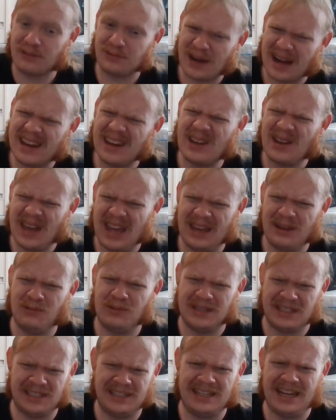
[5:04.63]
Radiohead
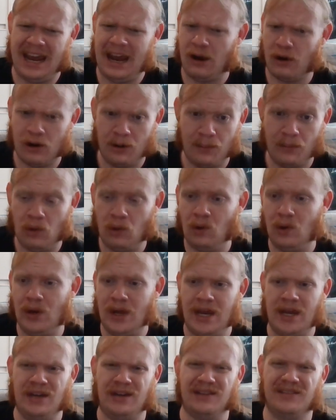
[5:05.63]
was terrible,
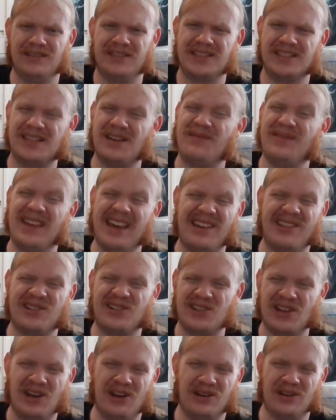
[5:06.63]
and some of the other
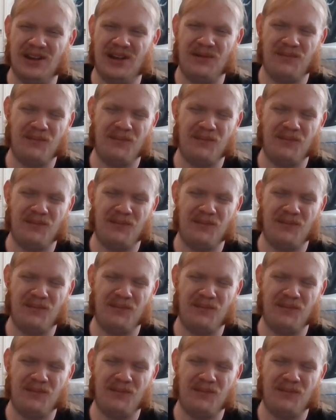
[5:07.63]
songs,